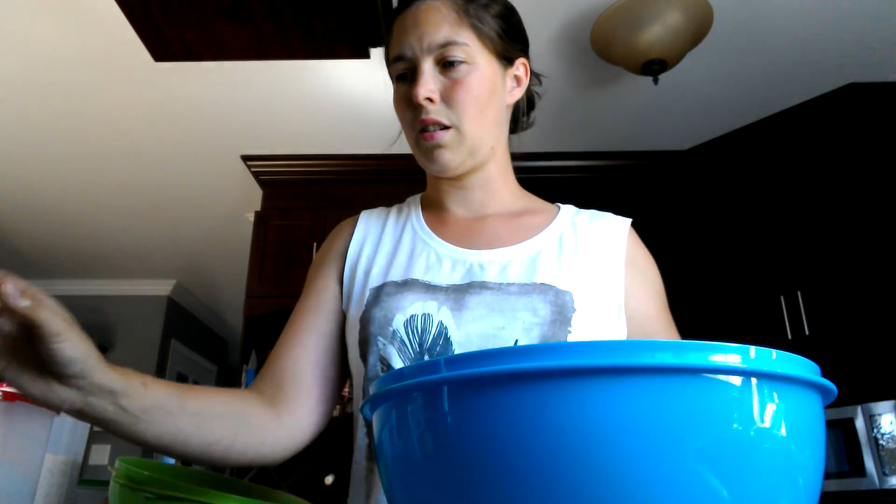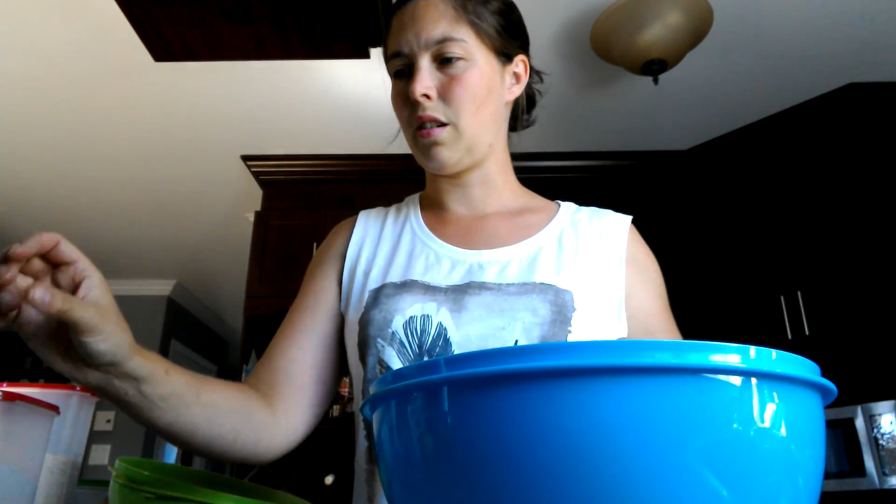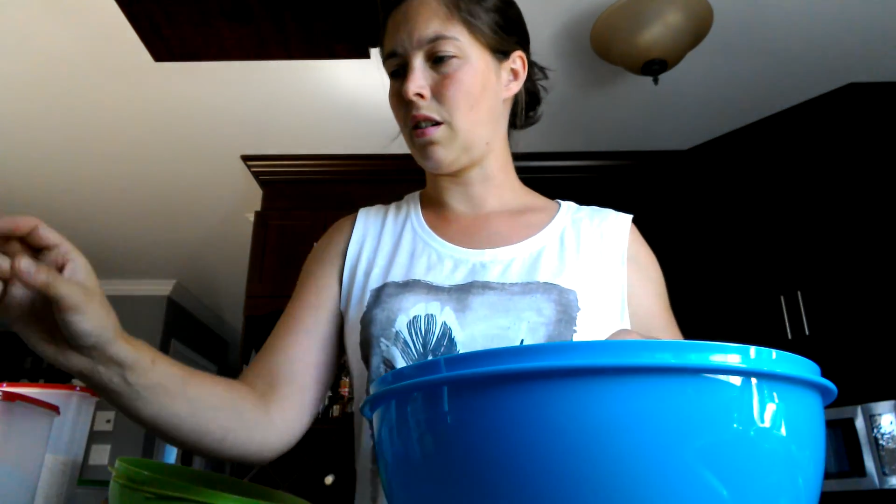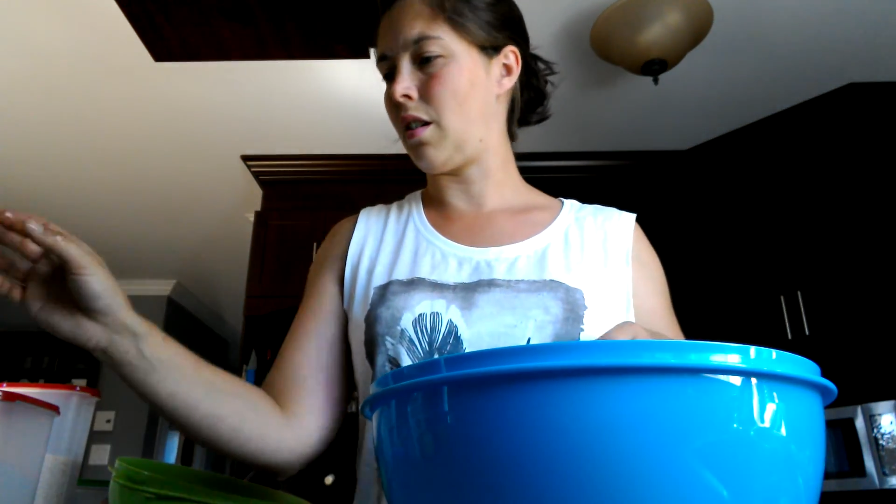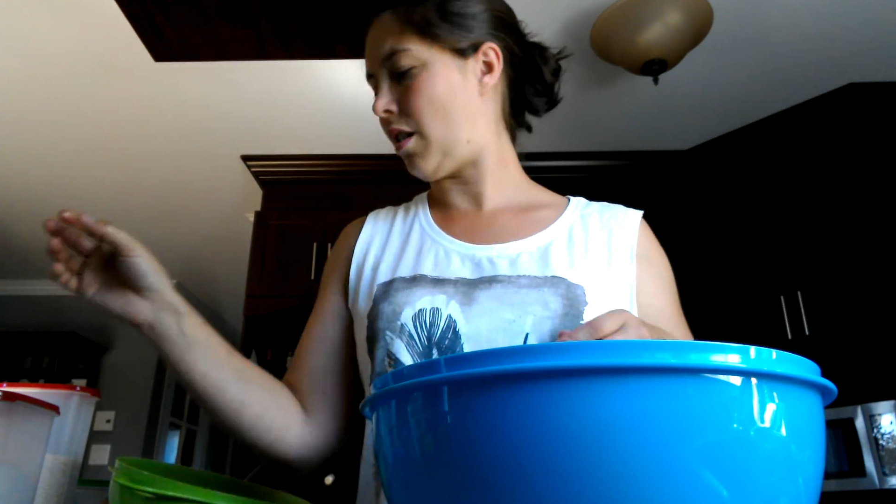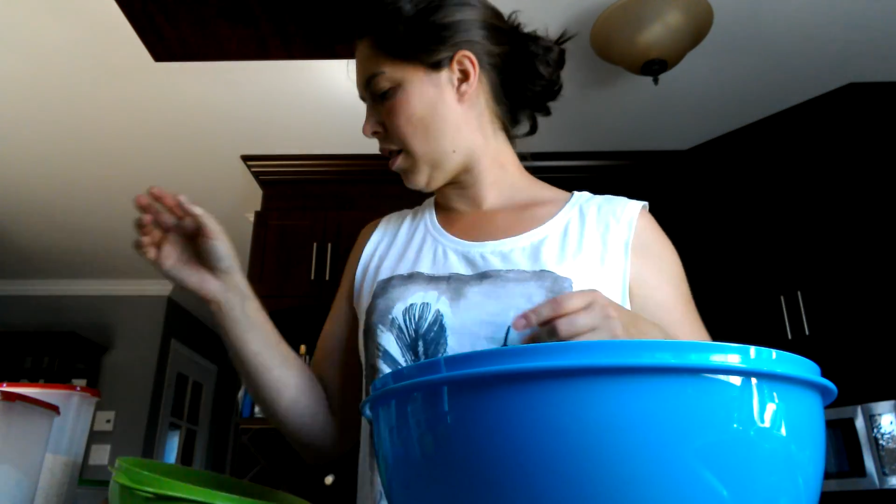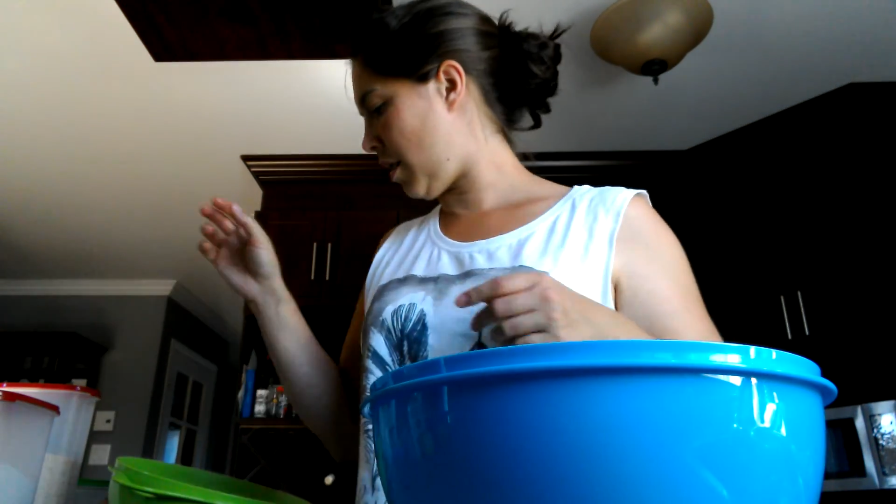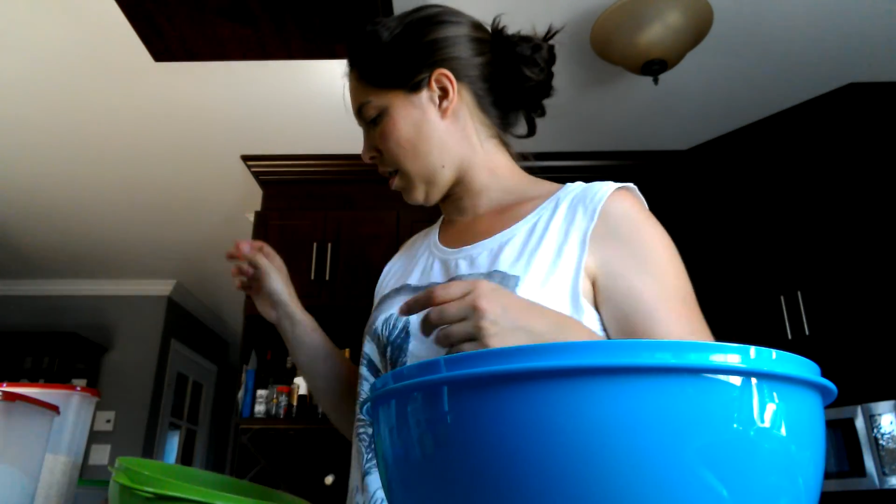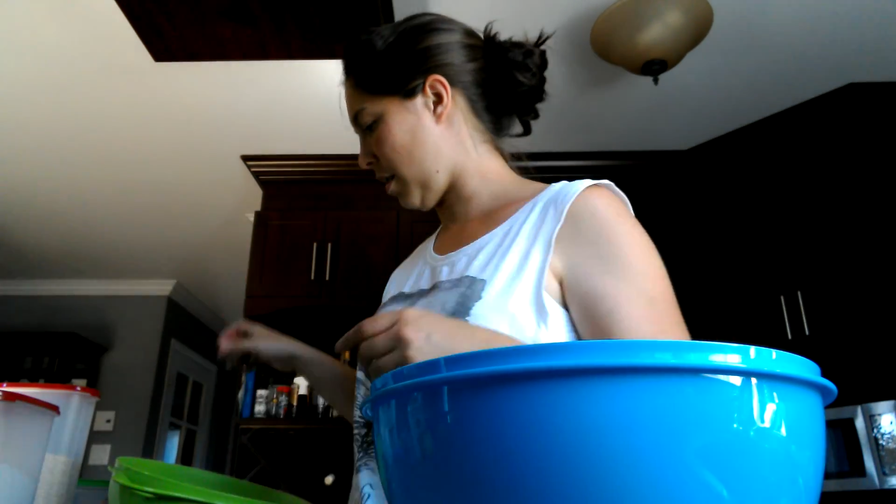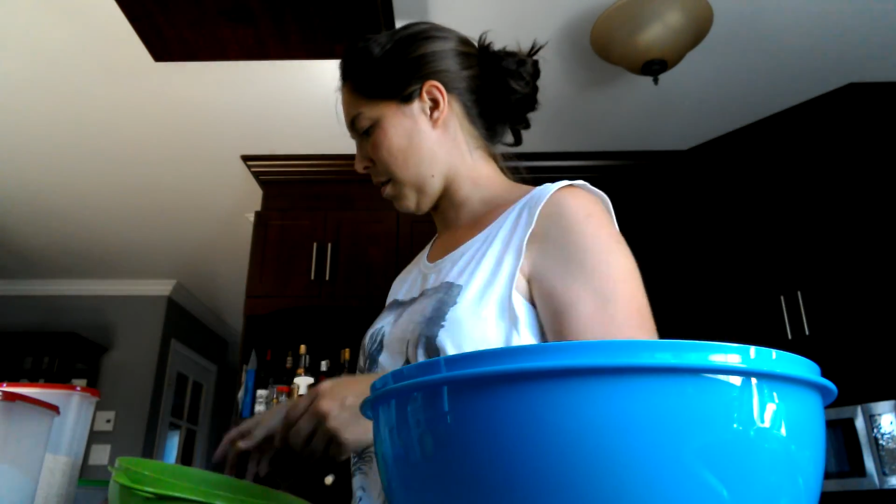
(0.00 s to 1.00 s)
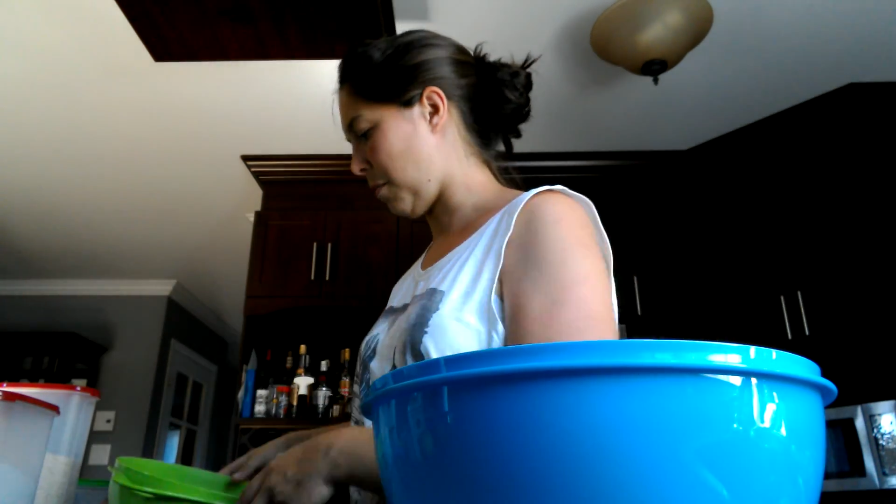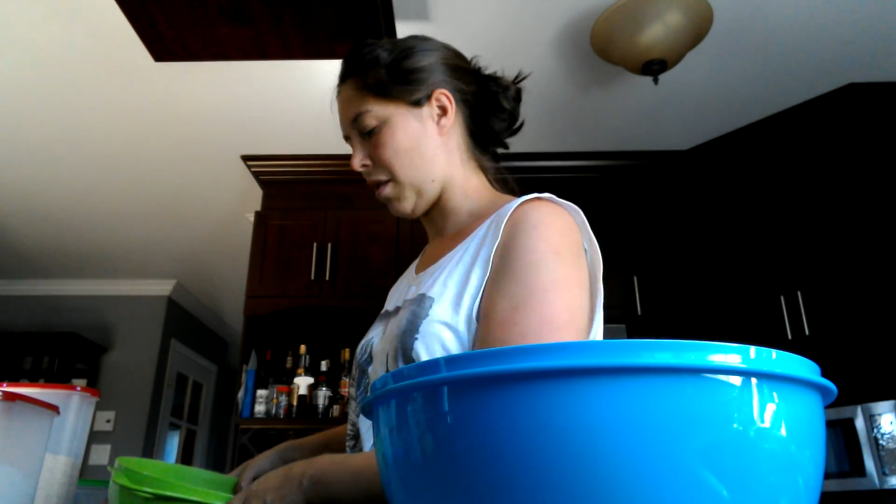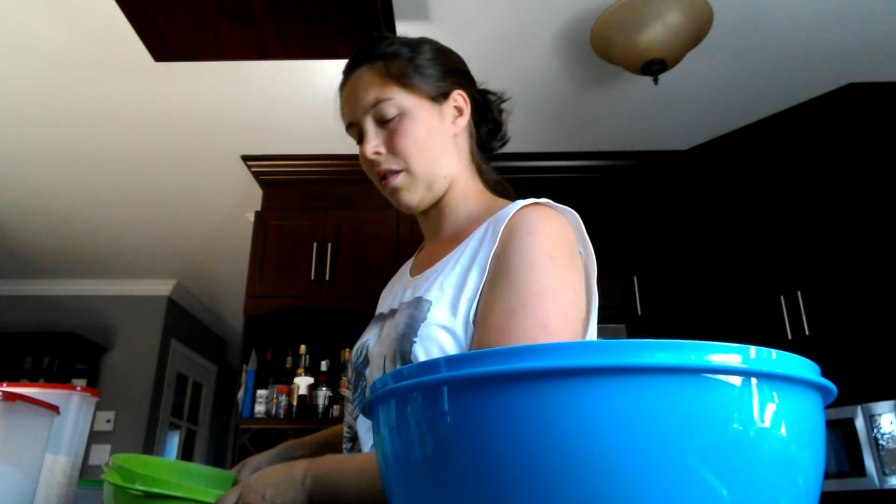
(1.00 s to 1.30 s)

I